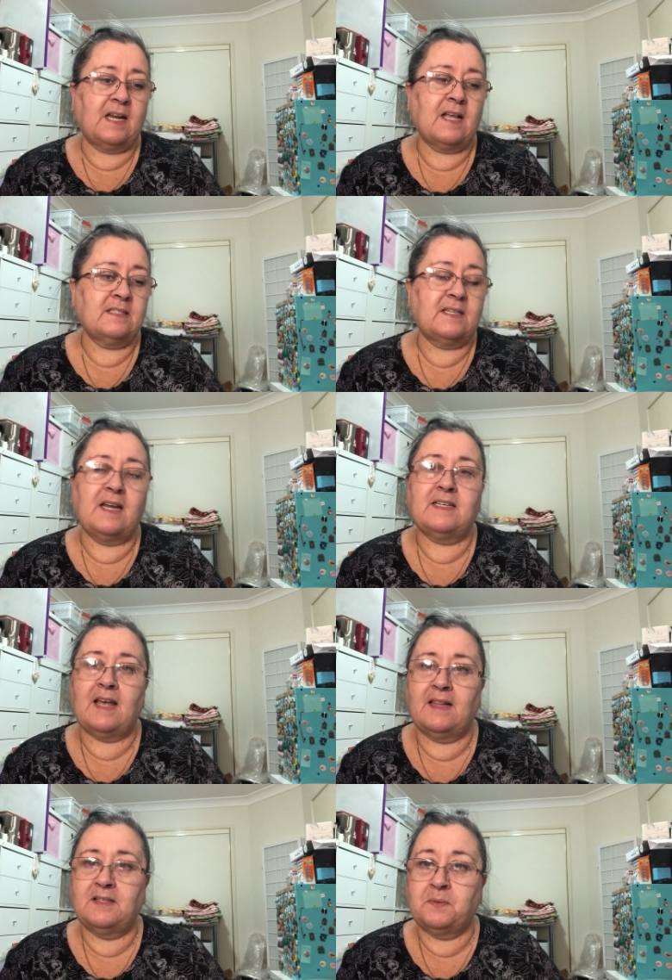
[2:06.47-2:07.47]
He can't stand
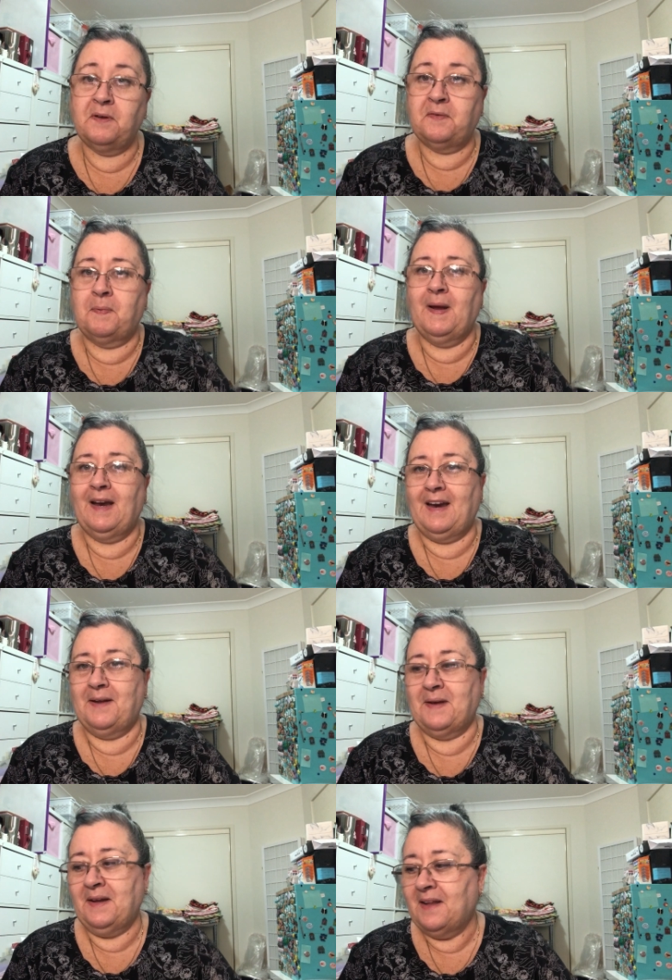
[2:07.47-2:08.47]
Taylor Swift, but
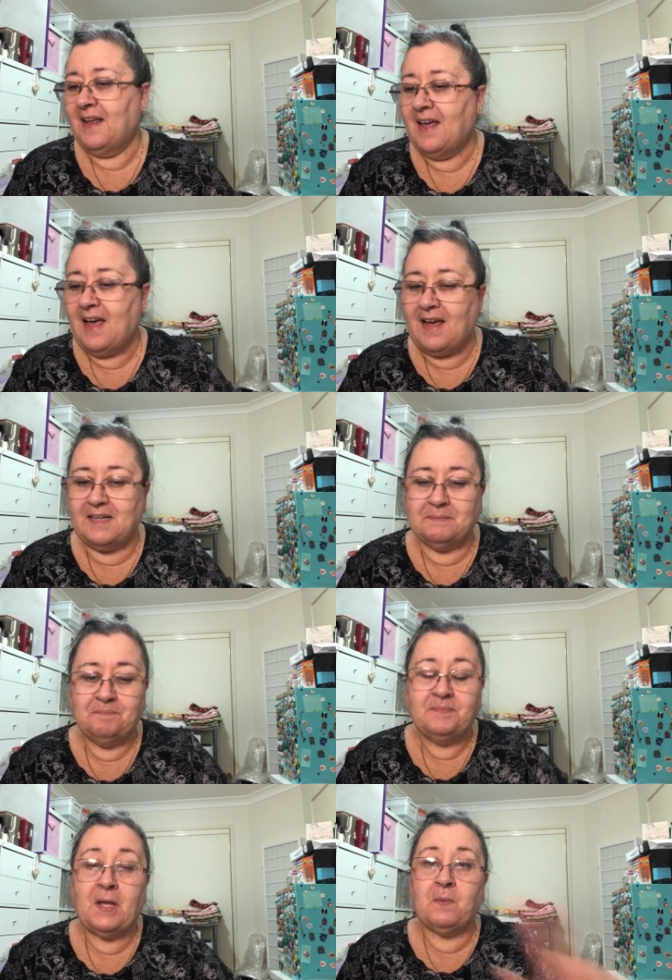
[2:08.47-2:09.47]
anyway.
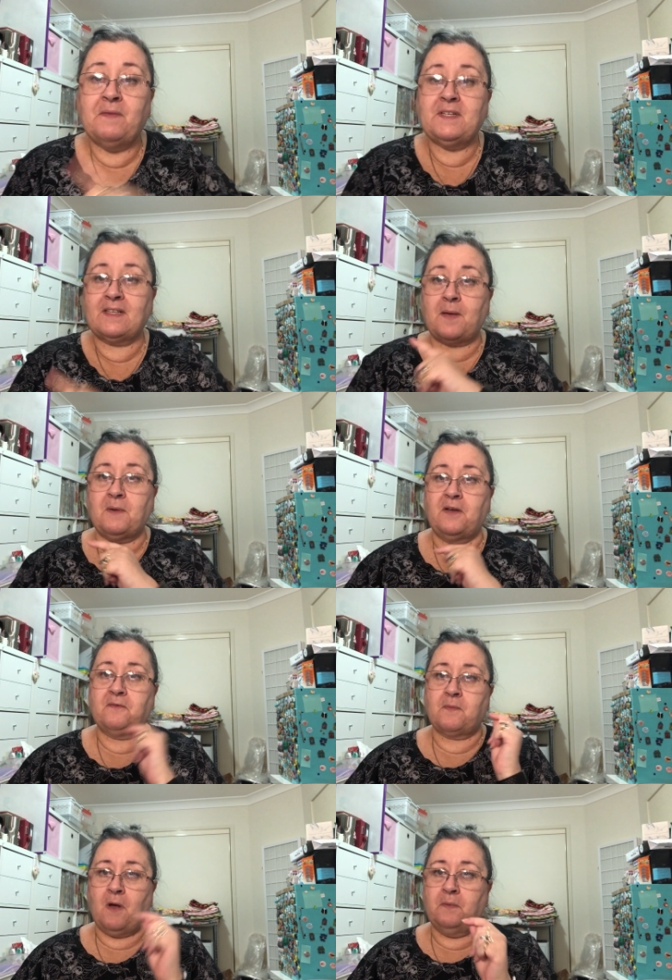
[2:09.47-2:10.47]
And we've just come
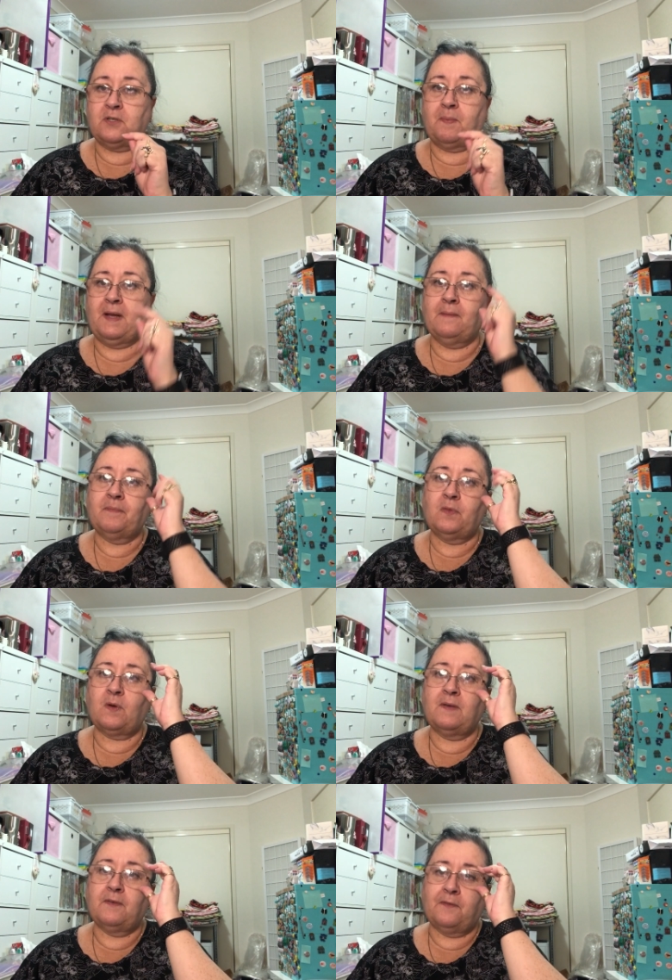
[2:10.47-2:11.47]
home from op shopping
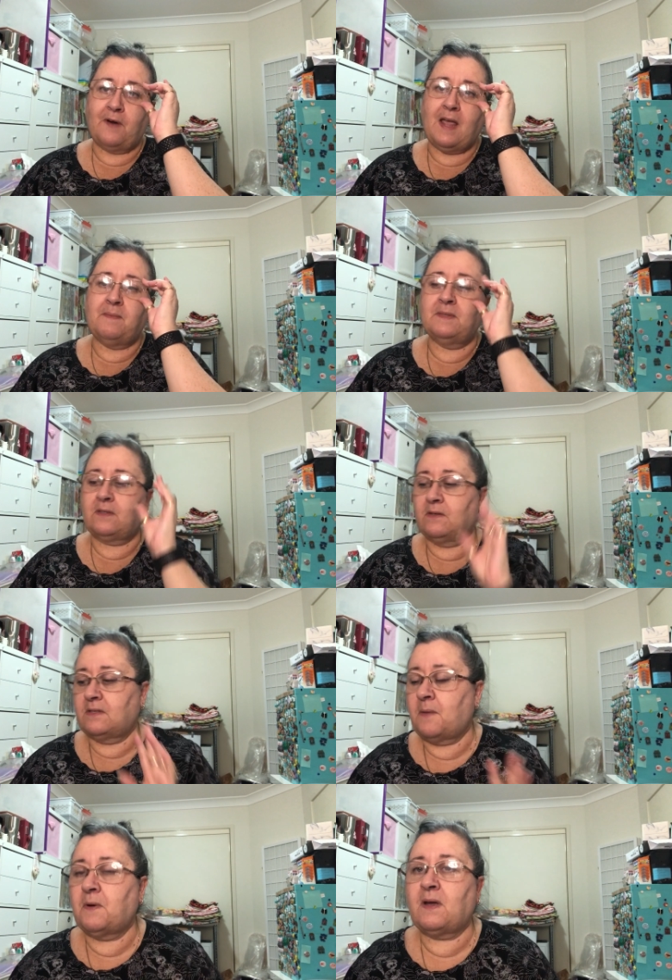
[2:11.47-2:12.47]
looking for frames,
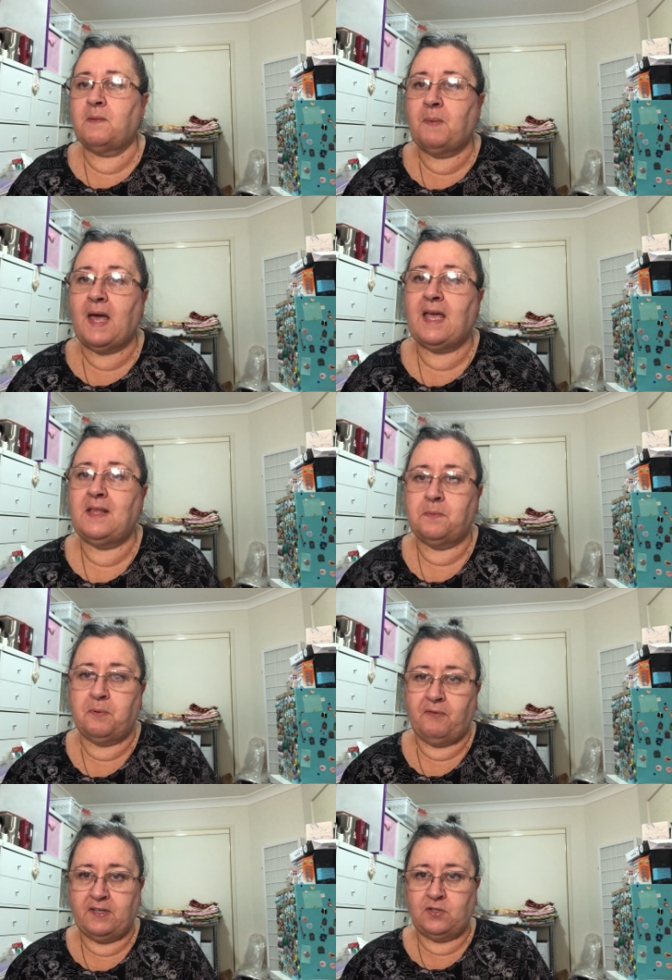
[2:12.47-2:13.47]
because I'm not going to pay the
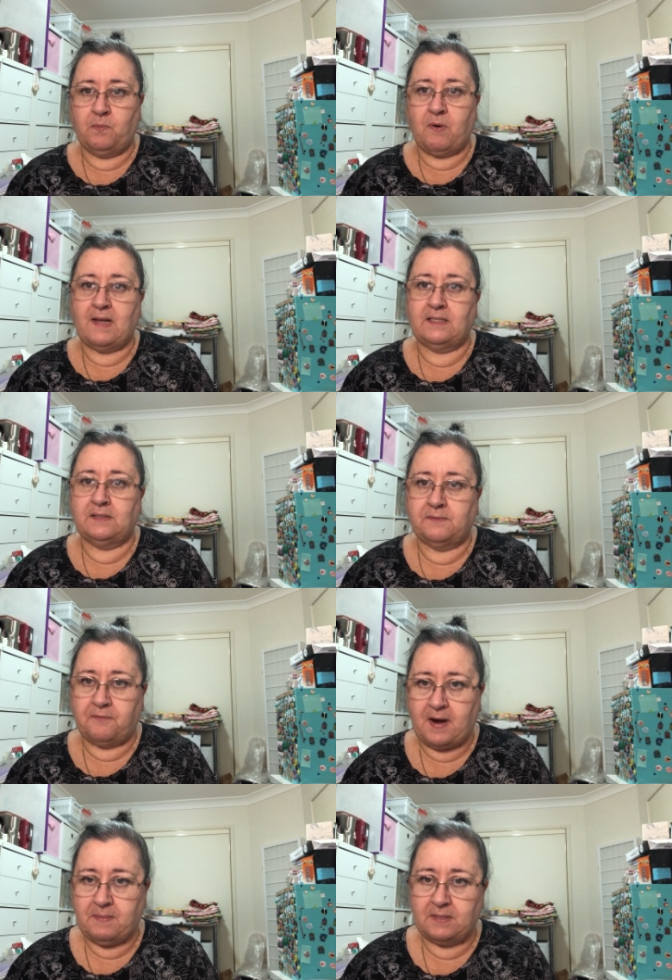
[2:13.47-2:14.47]
professional prices for
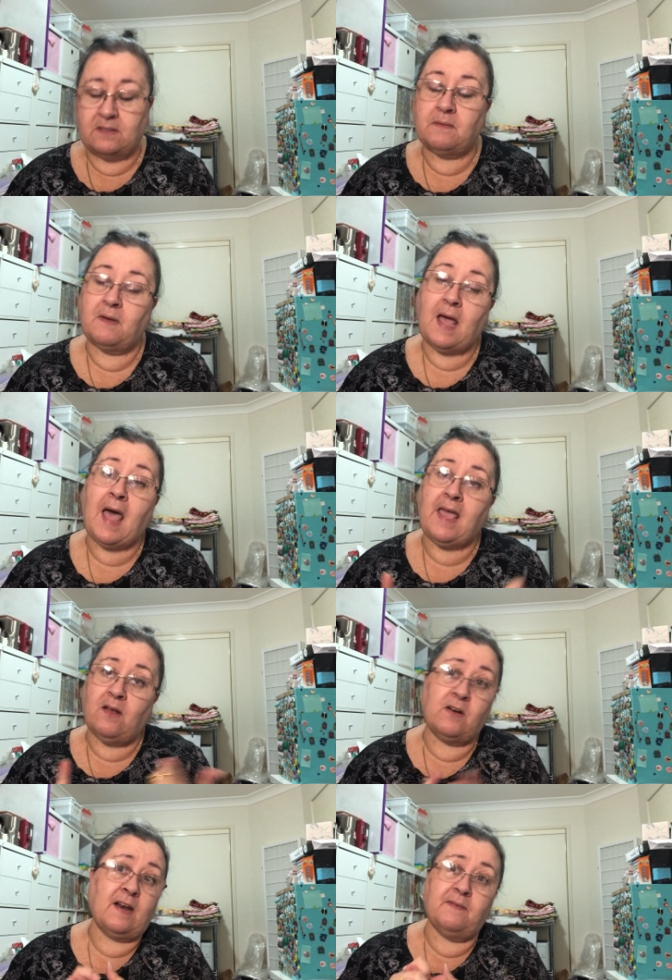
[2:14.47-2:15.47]
frames because
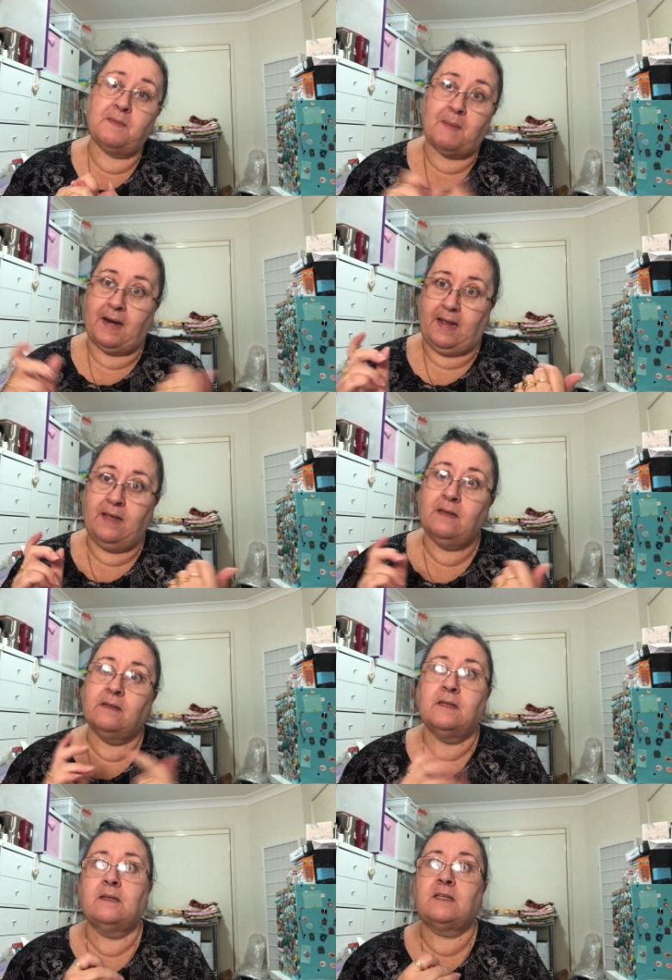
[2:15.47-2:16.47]
A, I don't have the money
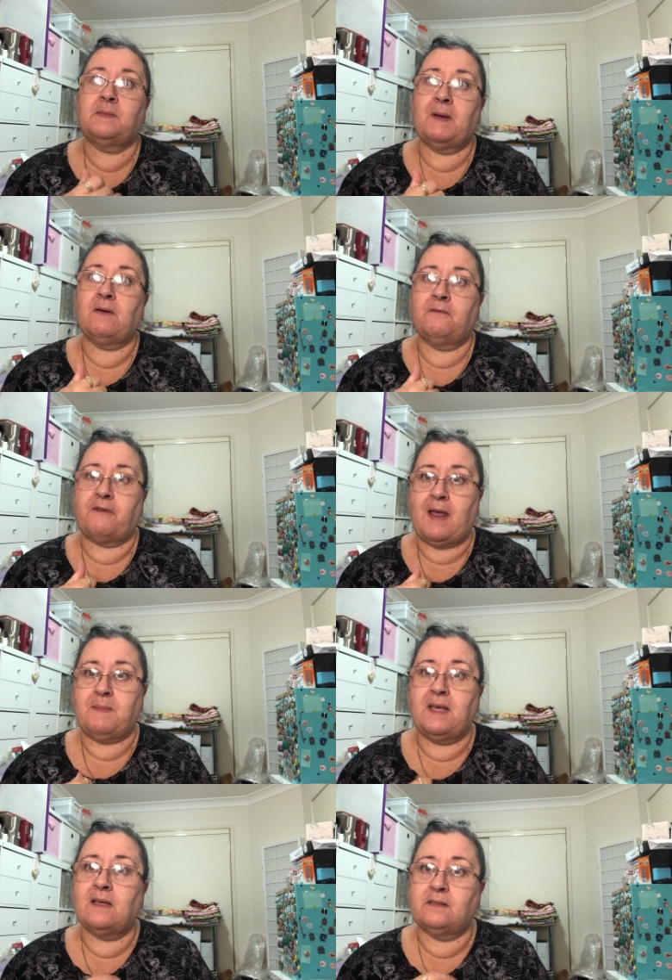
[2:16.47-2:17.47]
to spend on
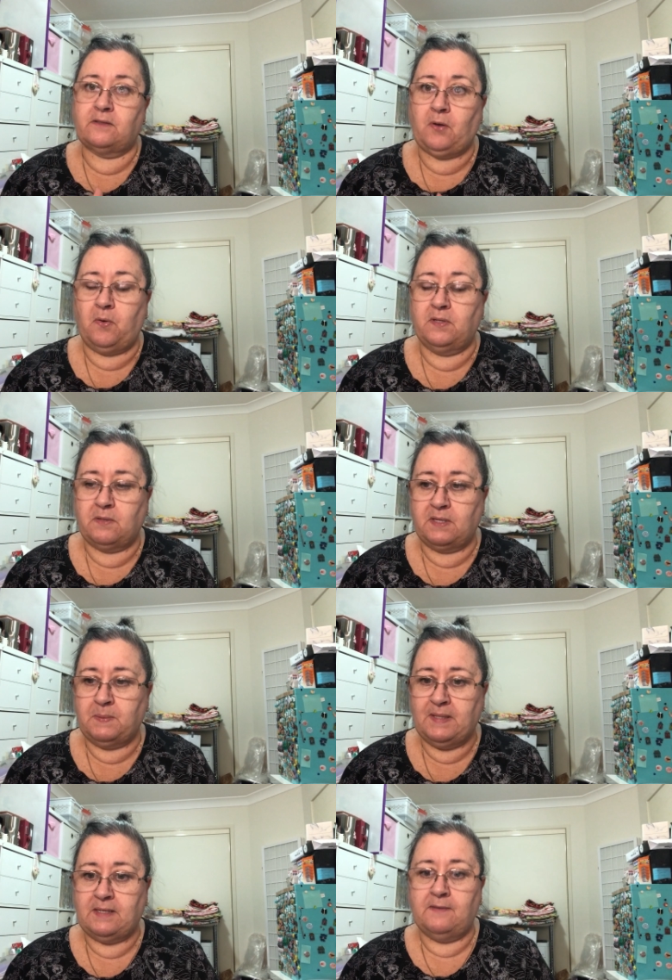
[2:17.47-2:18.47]
framing. It's so
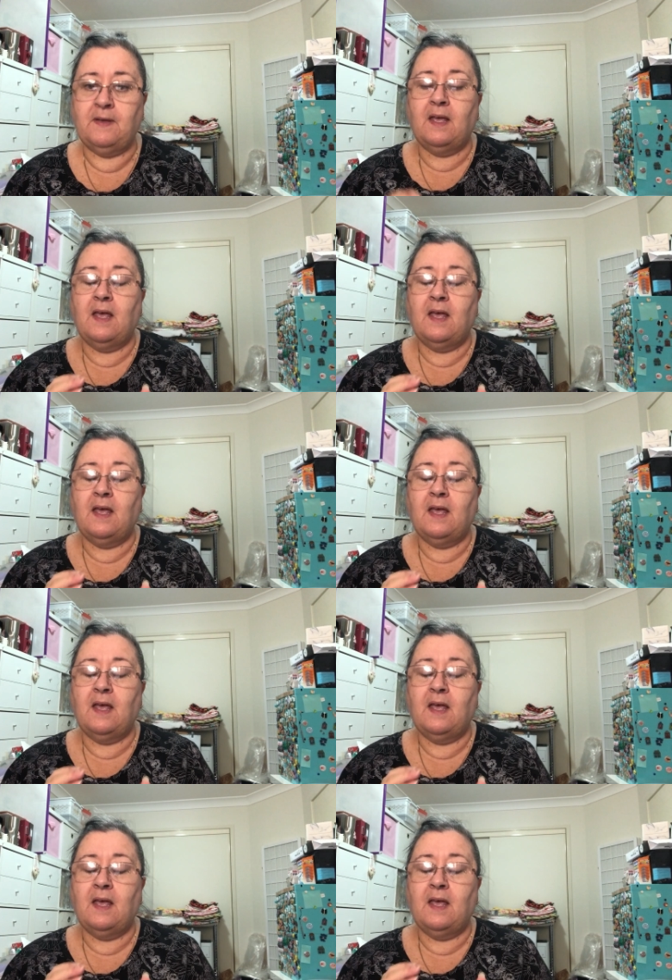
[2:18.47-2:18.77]
expensive.